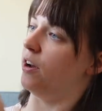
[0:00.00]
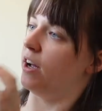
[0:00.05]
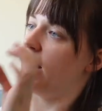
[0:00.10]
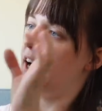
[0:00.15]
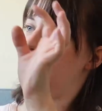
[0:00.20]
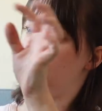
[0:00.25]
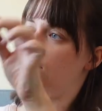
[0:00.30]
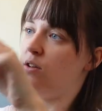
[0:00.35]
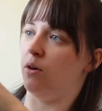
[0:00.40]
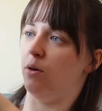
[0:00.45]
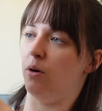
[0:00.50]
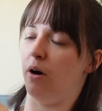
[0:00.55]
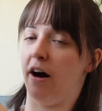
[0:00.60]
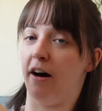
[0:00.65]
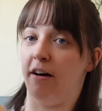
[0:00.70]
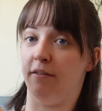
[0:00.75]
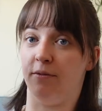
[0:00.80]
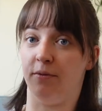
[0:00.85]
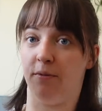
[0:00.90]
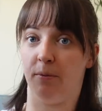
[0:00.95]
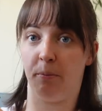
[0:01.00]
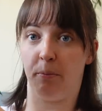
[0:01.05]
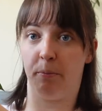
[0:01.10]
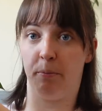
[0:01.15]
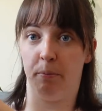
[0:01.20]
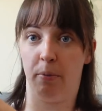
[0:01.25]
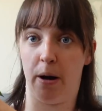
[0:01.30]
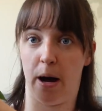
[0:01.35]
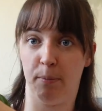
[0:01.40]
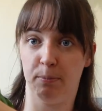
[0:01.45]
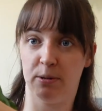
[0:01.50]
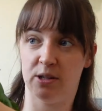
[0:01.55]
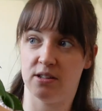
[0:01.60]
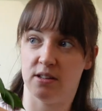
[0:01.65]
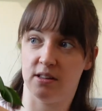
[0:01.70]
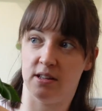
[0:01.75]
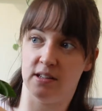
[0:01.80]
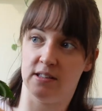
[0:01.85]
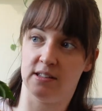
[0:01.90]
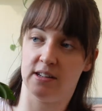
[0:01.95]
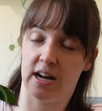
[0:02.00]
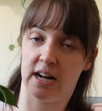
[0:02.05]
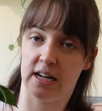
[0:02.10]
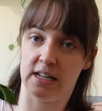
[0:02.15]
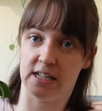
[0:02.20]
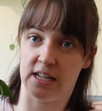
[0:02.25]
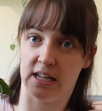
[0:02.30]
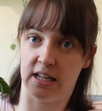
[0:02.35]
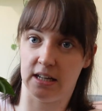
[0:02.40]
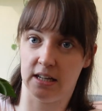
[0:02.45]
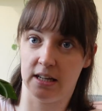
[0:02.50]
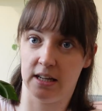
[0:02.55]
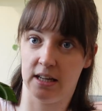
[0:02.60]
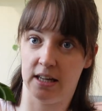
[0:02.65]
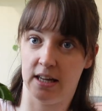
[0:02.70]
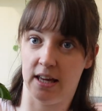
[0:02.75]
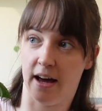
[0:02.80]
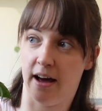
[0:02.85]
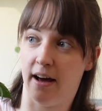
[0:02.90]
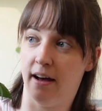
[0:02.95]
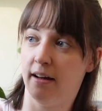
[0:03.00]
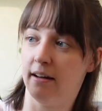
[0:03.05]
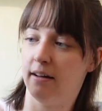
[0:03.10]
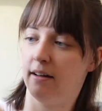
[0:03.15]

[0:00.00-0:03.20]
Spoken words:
Okay, so I've popped this cutting here.